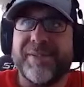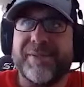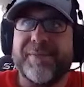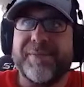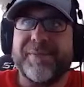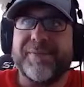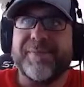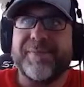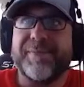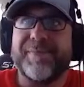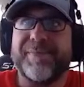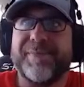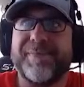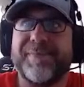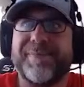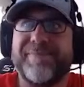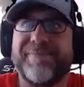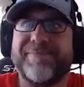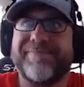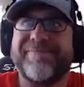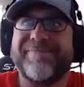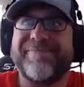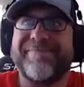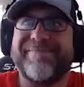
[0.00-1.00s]

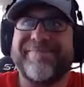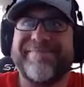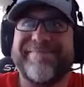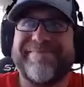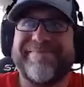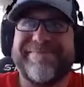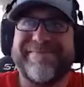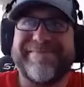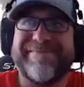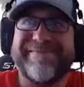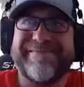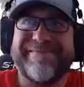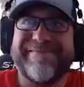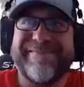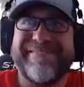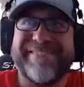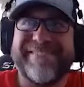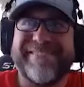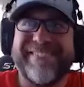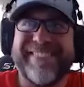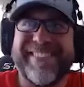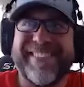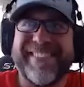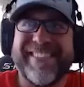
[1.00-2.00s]

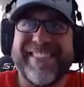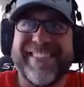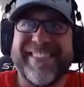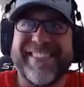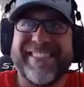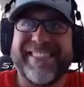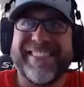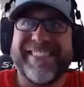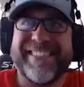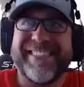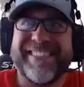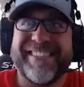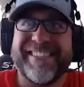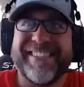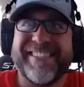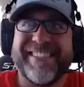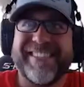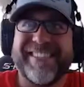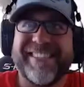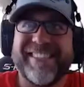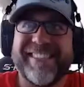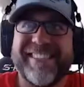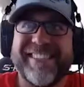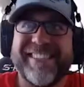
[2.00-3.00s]

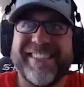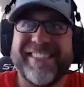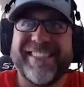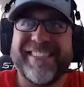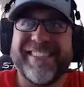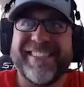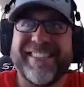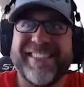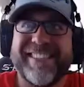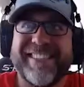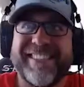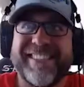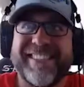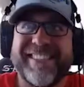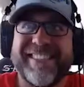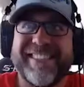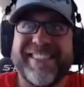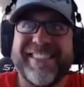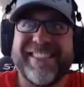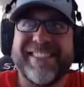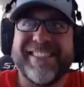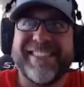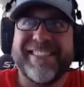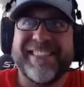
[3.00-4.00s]

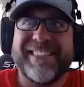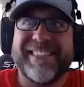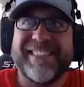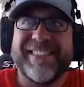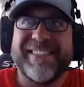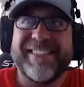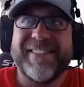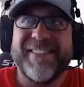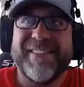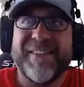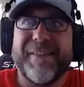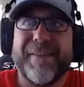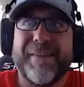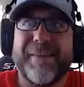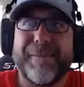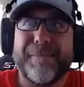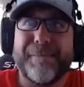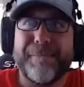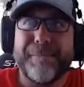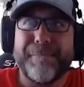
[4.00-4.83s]
(not speaking)